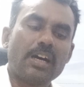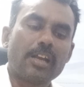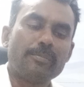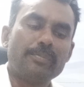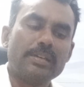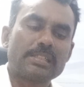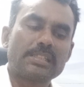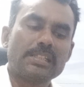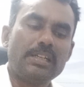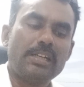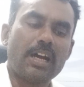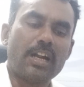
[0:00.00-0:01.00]
are
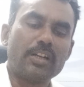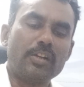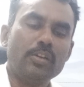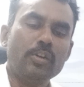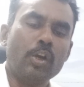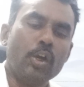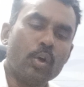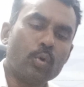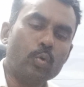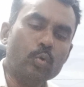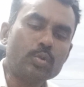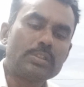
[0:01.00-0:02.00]
measured and
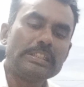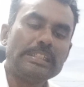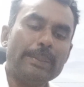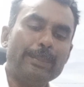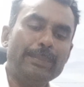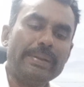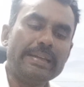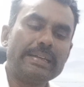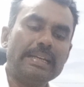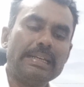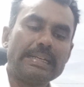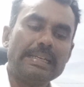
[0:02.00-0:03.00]
whose
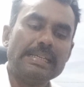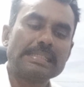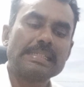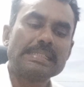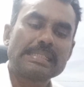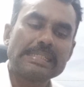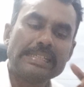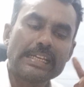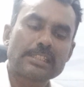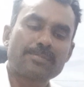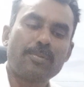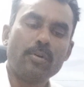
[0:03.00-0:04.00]
empirical relations
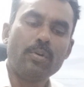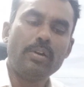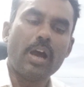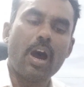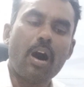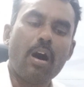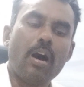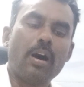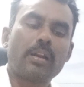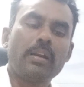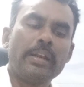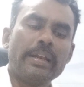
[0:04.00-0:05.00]
explored
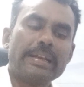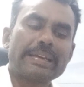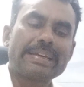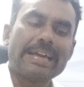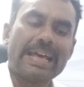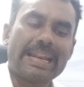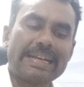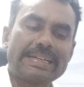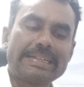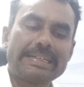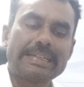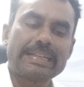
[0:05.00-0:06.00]
are
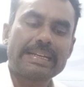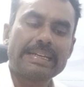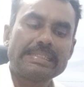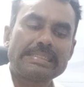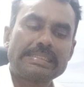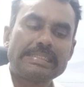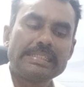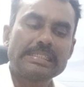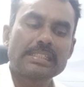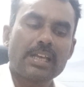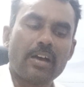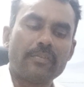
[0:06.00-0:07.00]

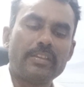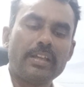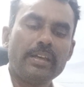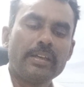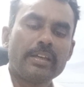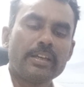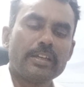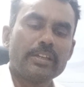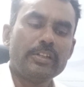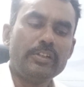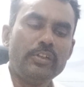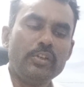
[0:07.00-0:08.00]
characteristics of the
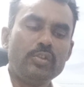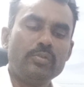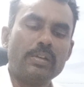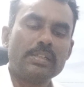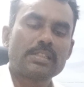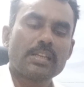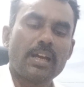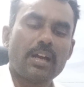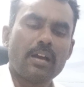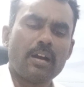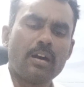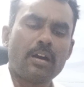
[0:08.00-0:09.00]
individuals
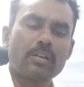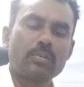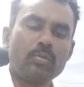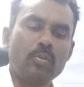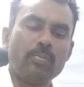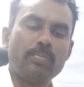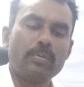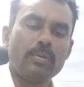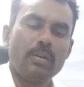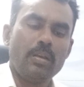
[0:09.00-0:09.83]
or group.